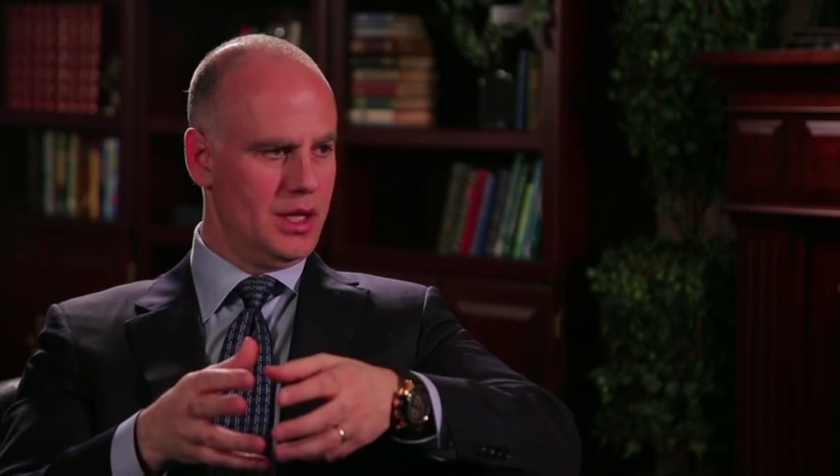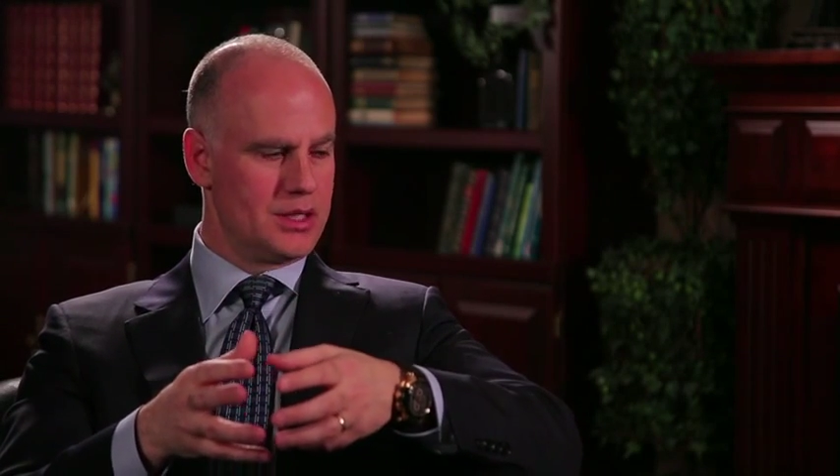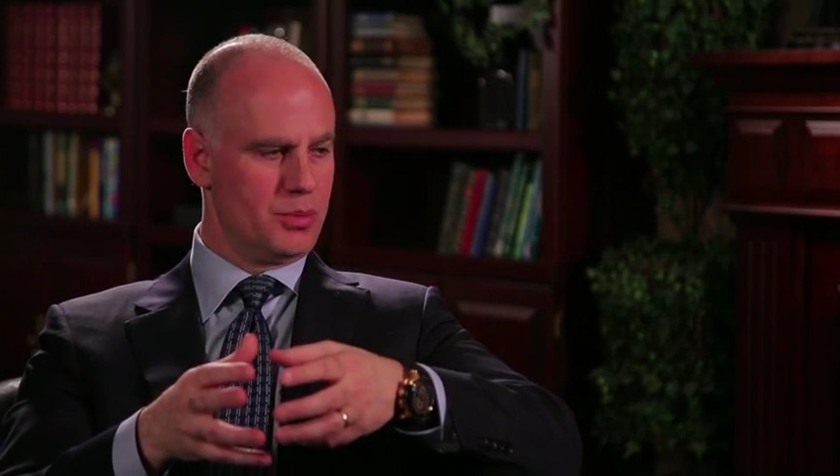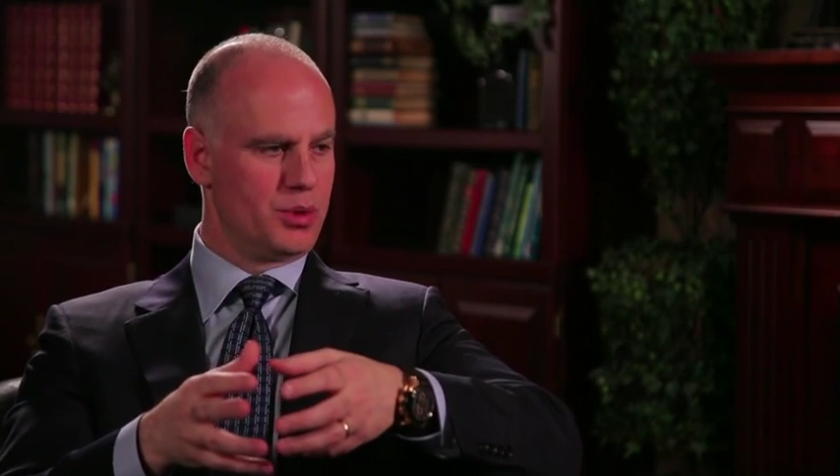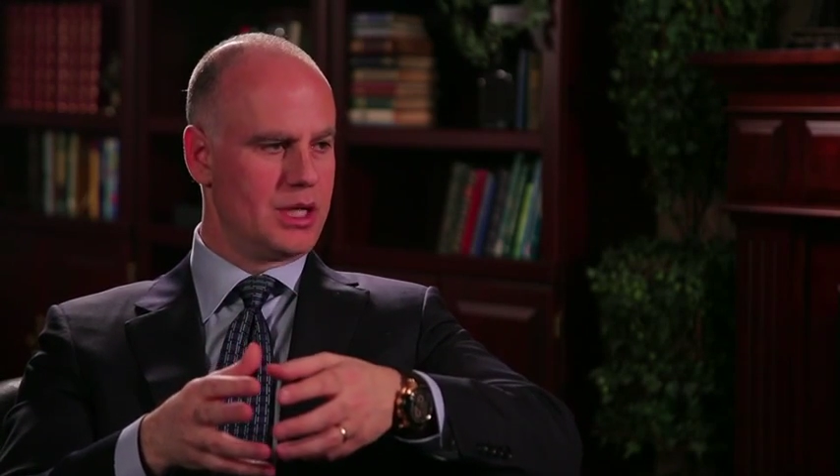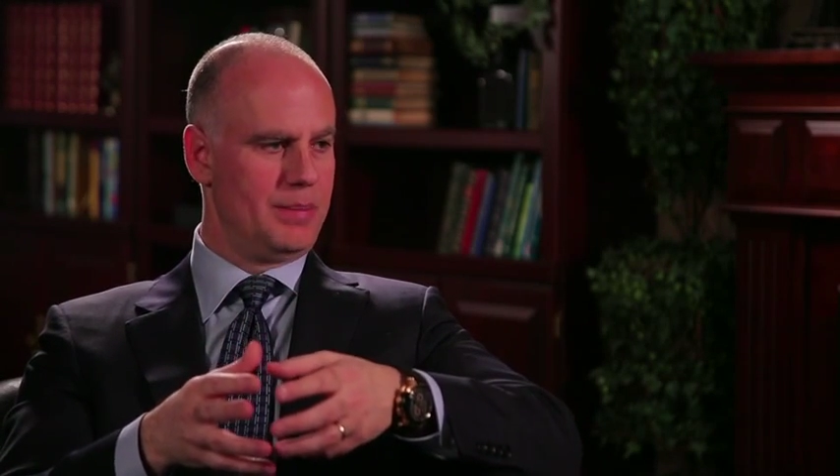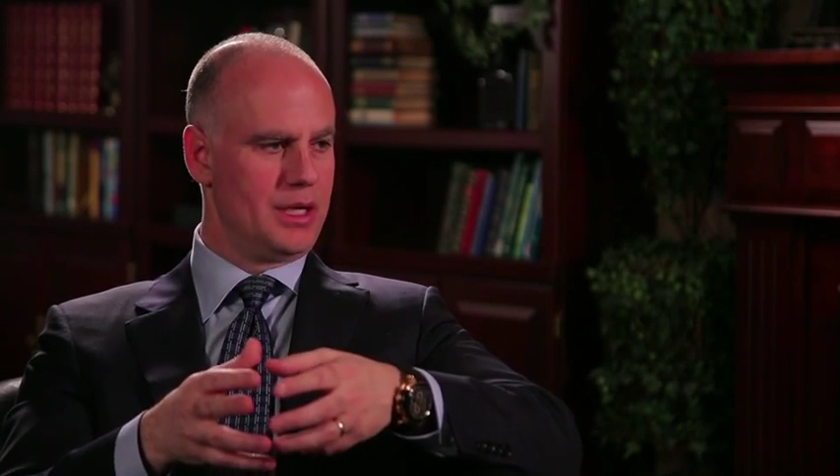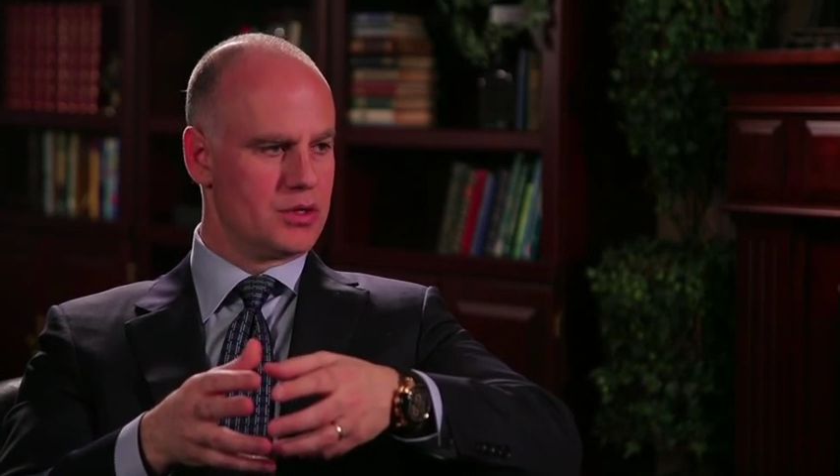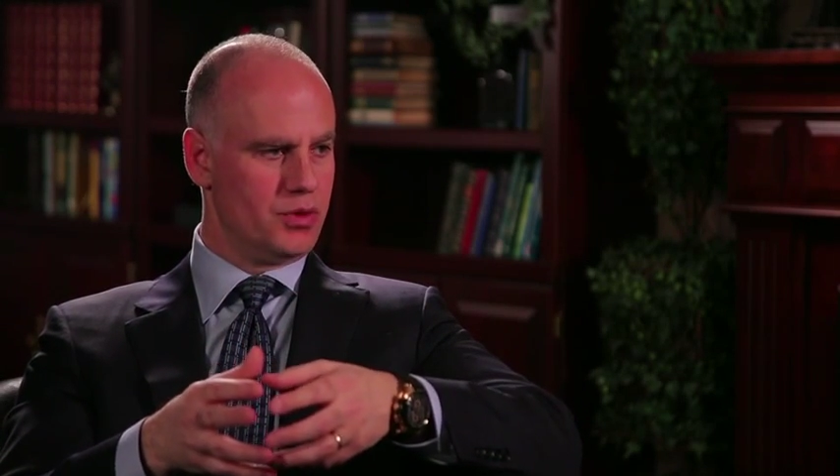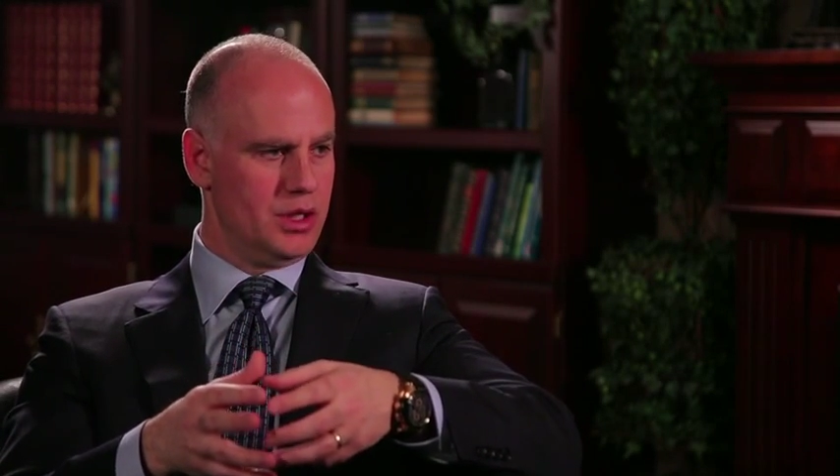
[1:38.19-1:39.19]
And so
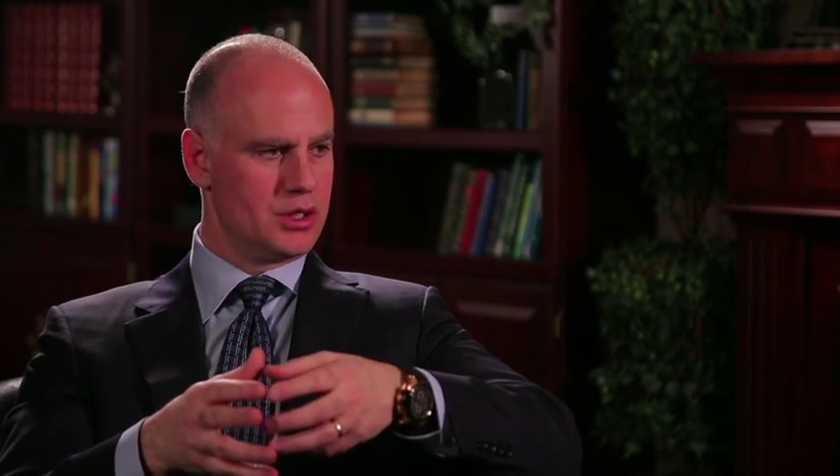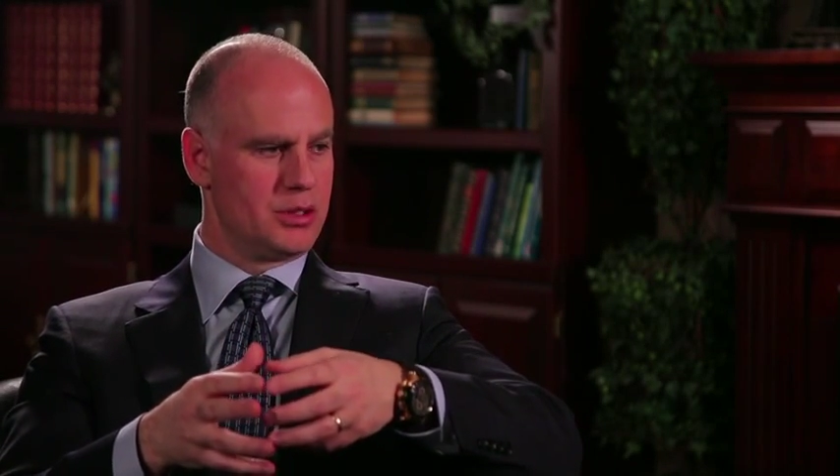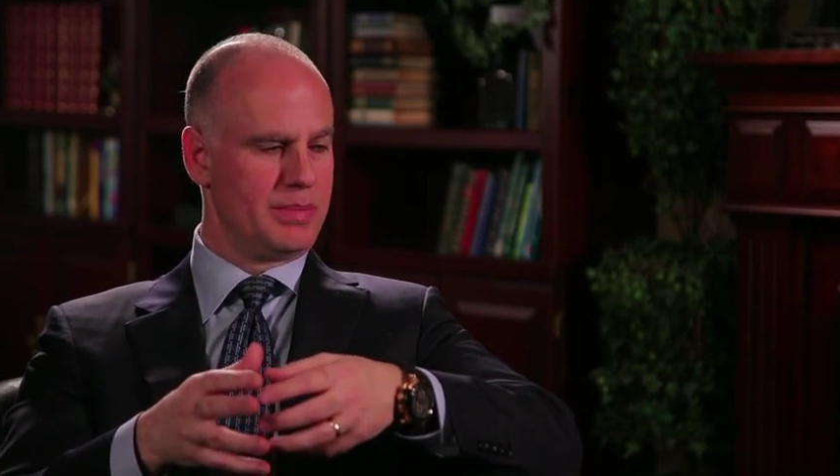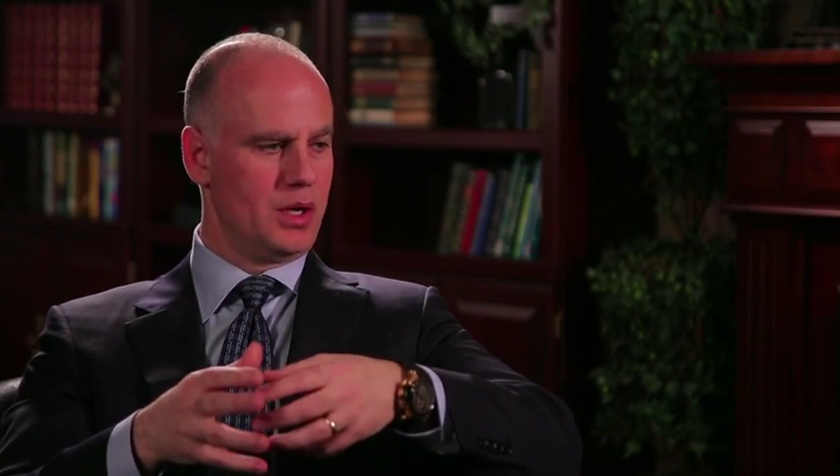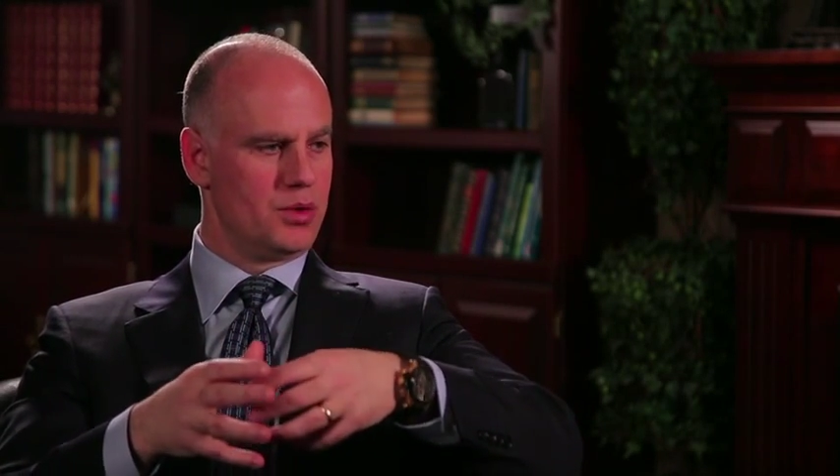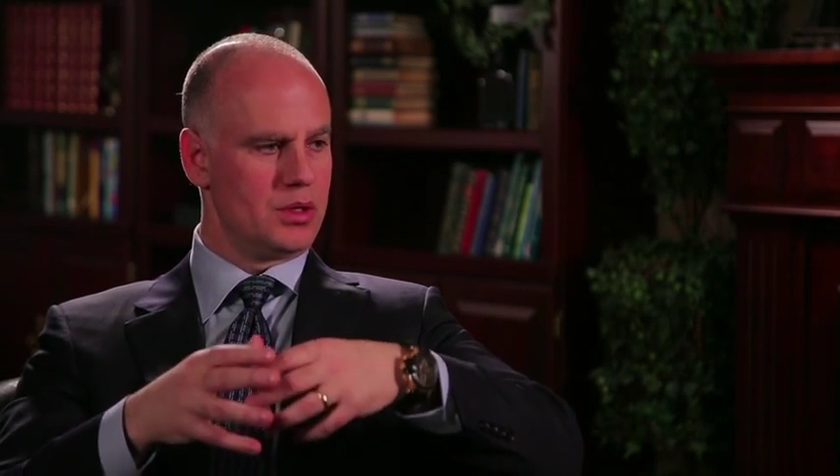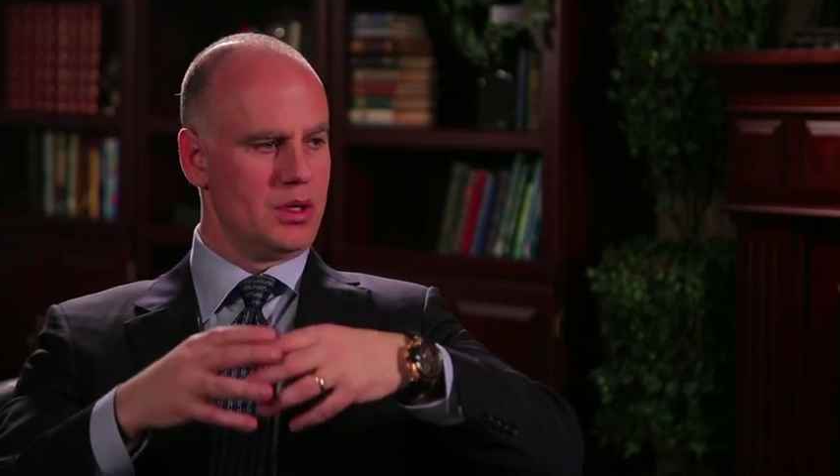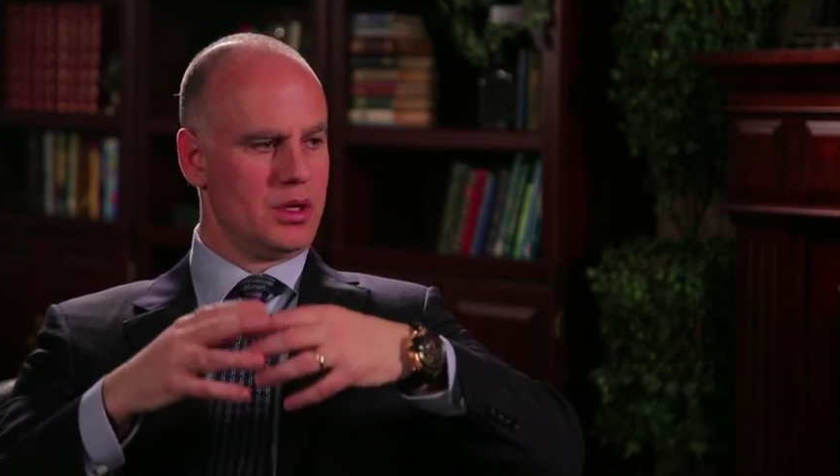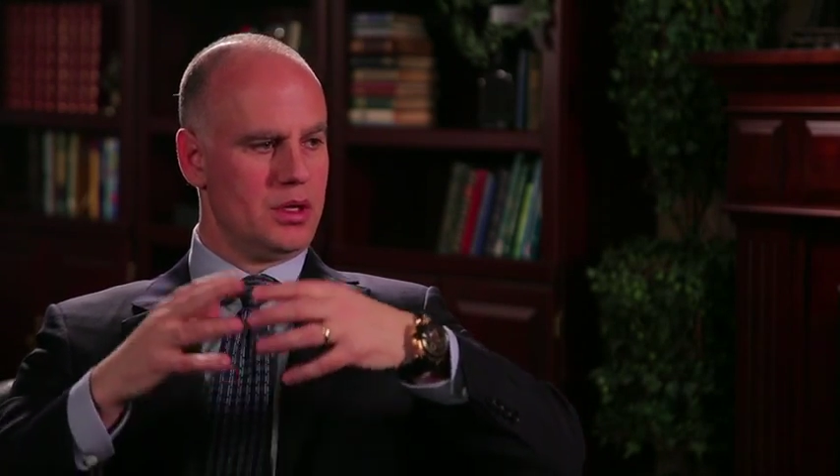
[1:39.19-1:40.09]
bookkeeping is really just about